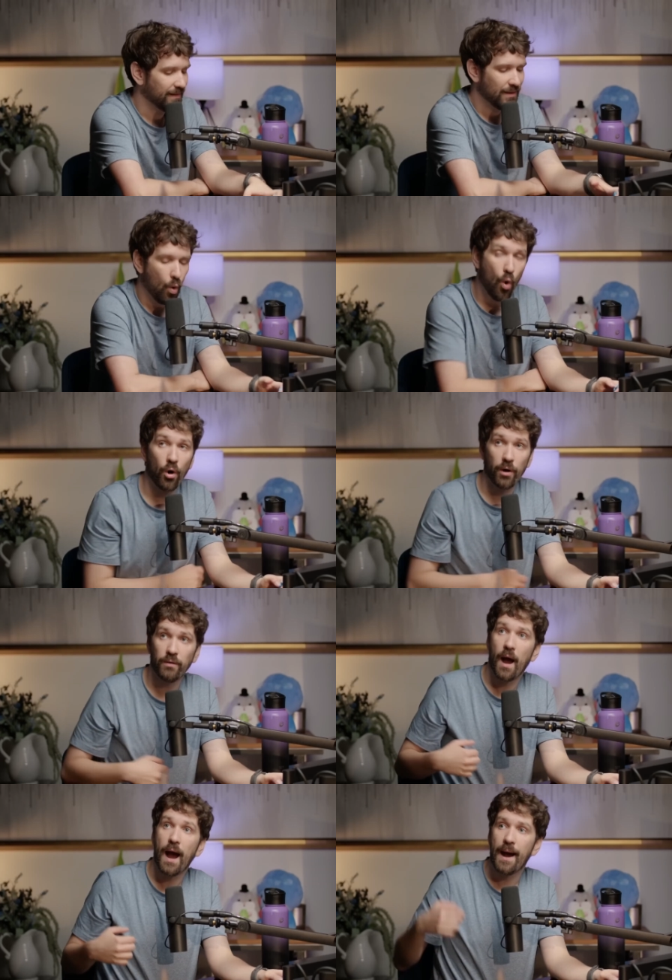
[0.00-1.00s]

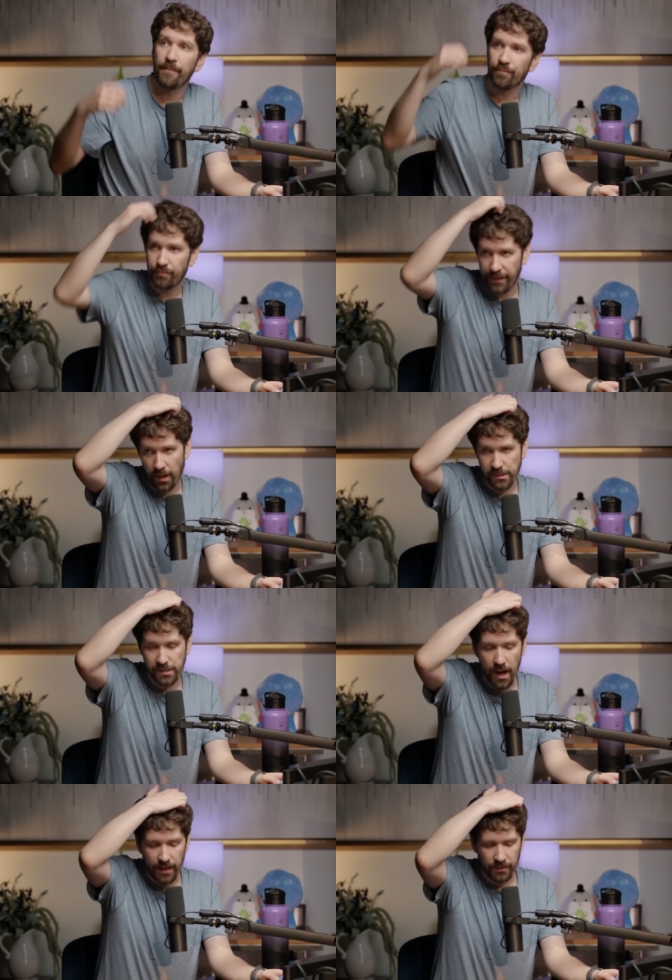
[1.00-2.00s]
Or because
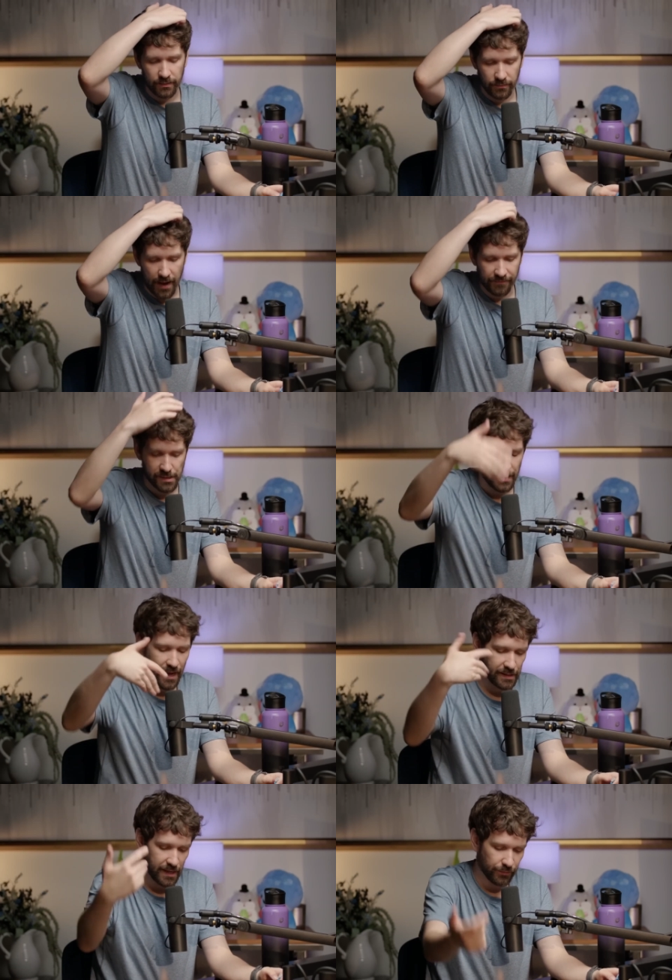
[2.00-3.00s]
Doc obviously
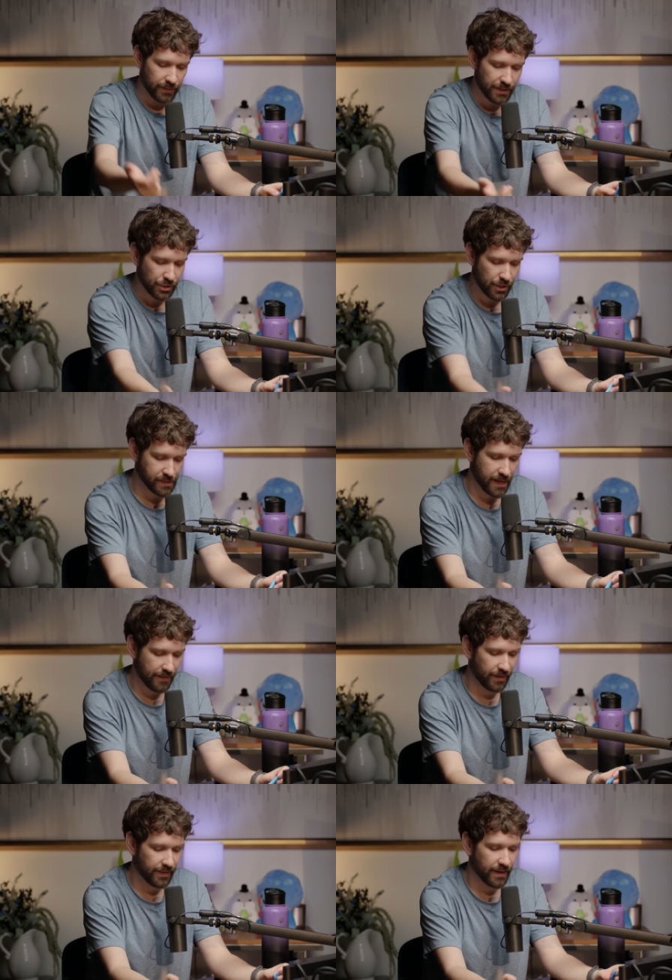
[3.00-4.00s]
has like relationships and
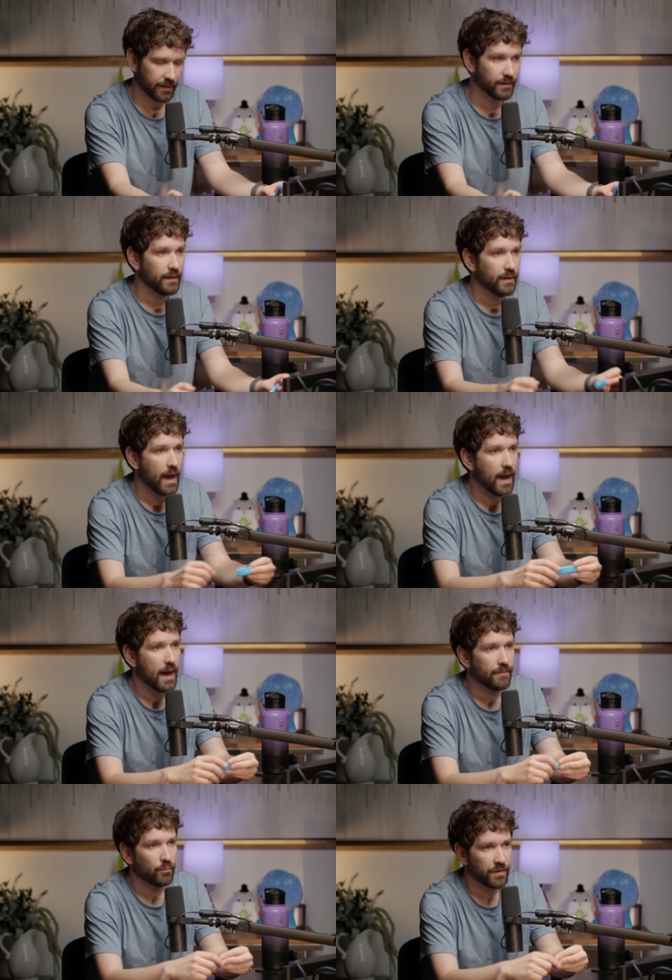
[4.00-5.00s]
everything
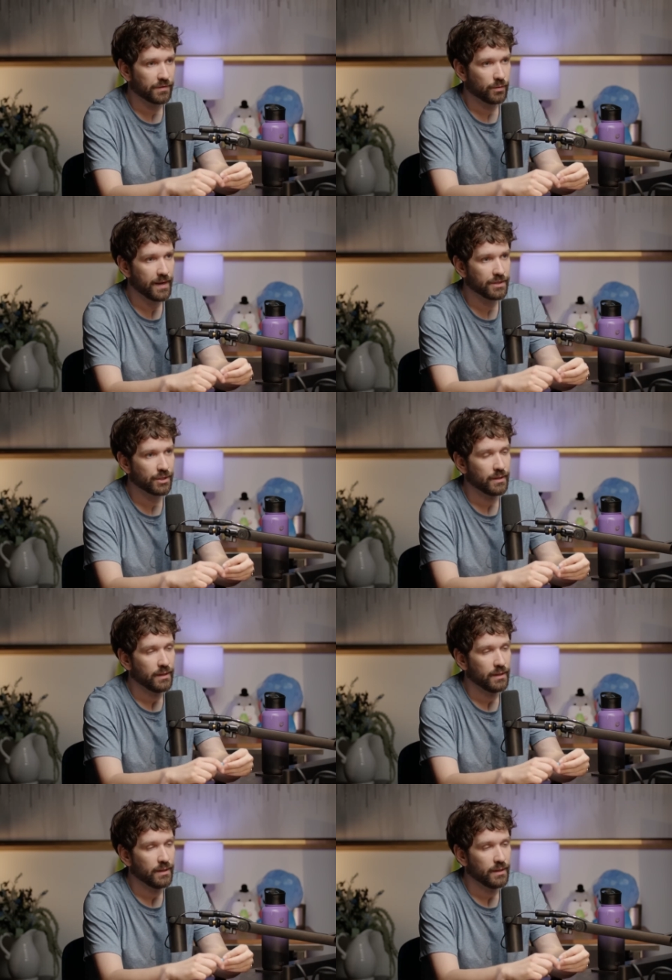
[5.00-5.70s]
with Twitch.